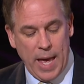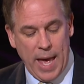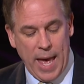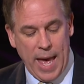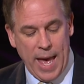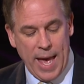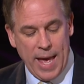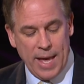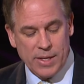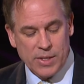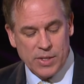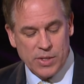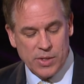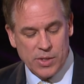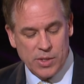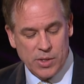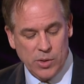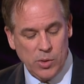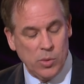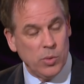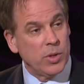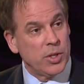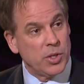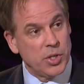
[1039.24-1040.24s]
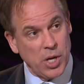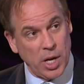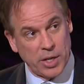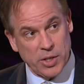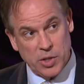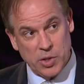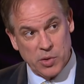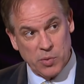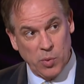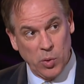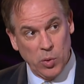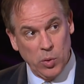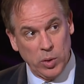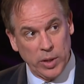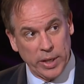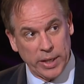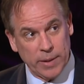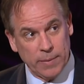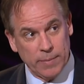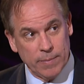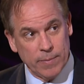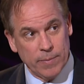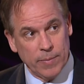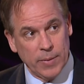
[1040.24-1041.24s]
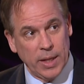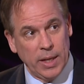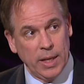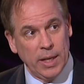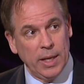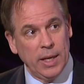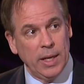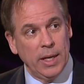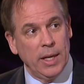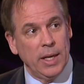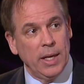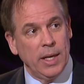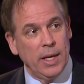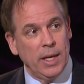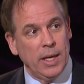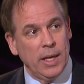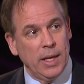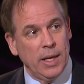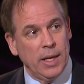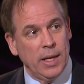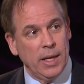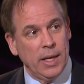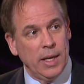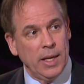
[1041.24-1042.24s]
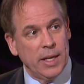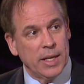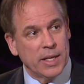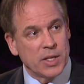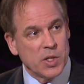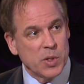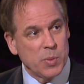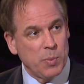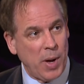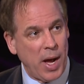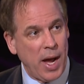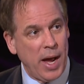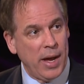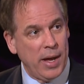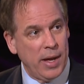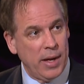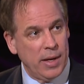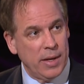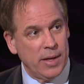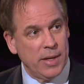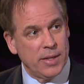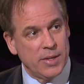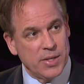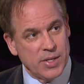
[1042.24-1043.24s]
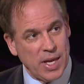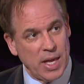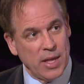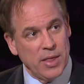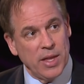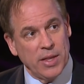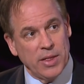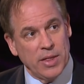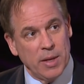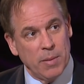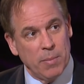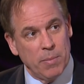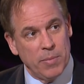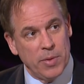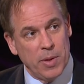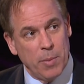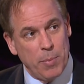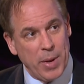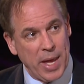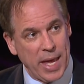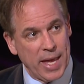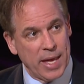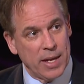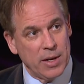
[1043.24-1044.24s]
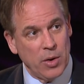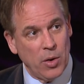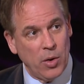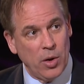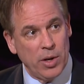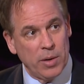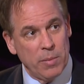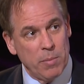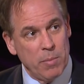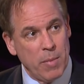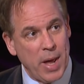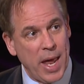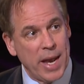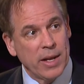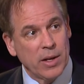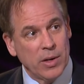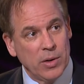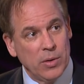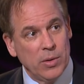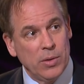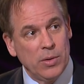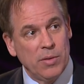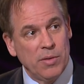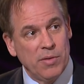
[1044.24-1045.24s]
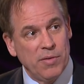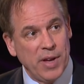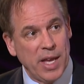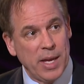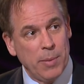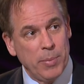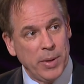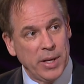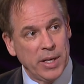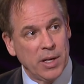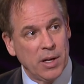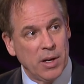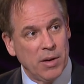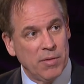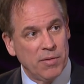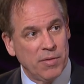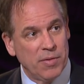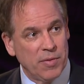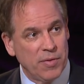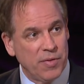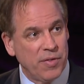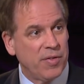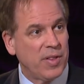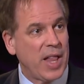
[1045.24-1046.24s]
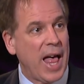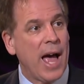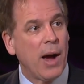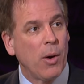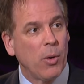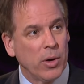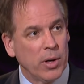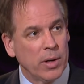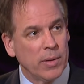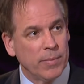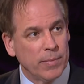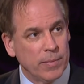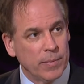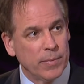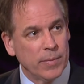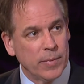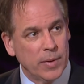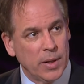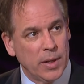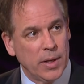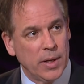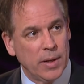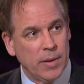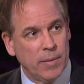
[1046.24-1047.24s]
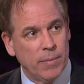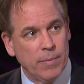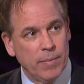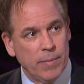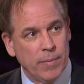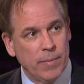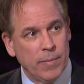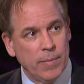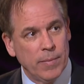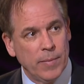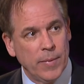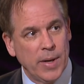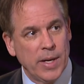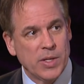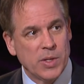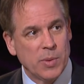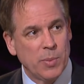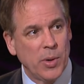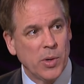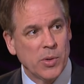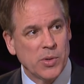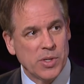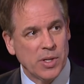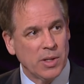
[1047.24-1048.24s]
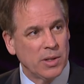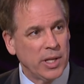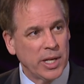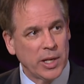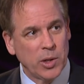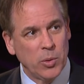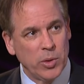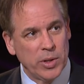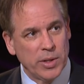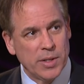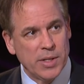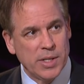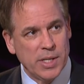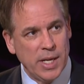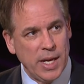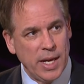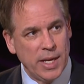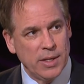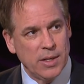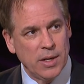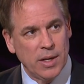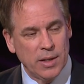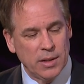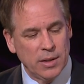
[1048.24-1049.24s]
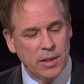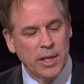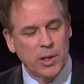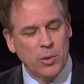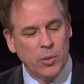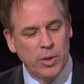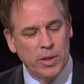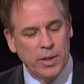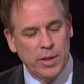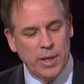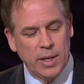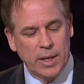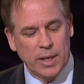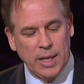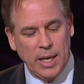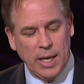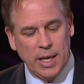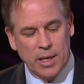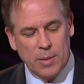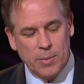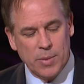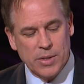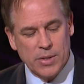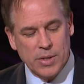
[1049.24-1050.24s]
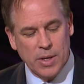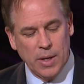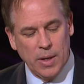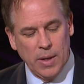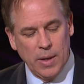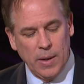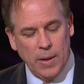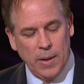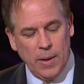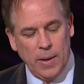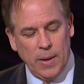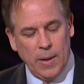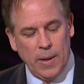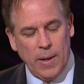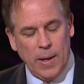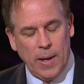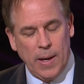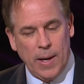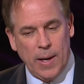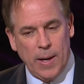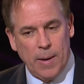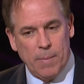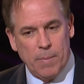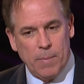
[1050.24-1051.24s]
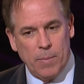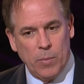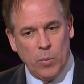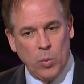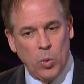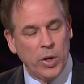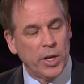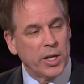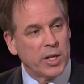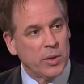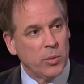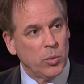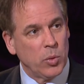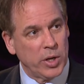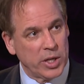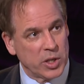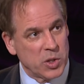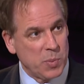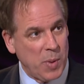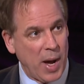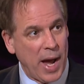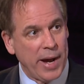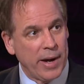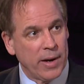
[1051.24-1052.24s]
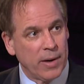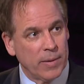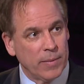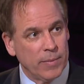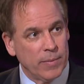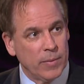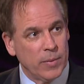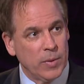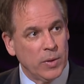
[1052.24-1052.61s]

as to the judge's ruling, it, uh, it said that the, the ban on medical vaping of flower, um, mm -hmm. as opposed to liquid, tea, uh, liquid uh, cannabis, um, would, would expire